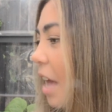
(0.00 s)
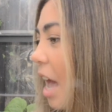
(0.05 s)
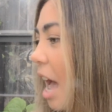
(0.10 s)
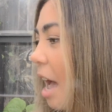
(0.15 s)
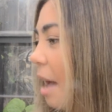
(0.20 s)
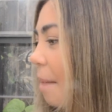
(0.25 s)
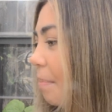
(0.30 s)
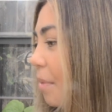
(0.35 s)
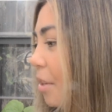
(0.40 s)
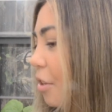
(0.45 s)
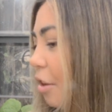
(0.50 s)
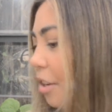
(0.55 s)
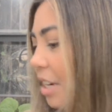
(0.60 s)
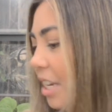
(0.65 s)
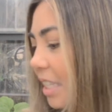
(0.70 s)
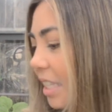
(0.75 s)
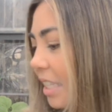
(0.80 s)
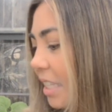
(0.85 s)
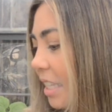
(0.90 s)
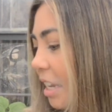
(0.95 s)
not
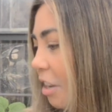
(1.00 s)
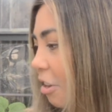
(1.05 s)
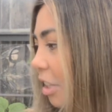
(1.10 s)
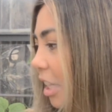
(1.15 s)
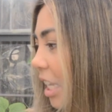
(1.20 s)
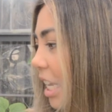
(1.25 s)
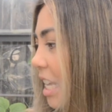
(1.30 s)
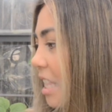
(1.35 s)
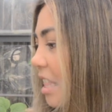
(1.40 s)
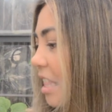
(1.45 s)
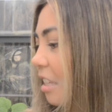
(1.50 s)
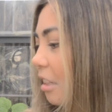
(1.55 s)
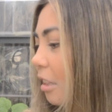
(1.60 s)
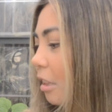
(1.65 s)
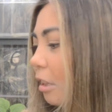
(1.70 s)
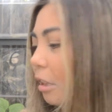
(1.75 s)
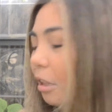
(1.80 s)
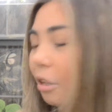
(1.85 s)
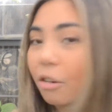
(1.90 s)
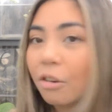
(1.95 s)
necessarily the
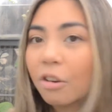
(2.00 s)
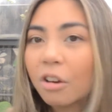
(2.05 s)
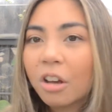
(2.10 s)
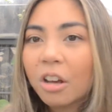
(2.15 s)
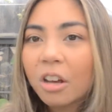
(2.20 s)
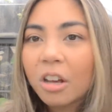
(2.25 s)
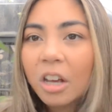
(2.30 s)
look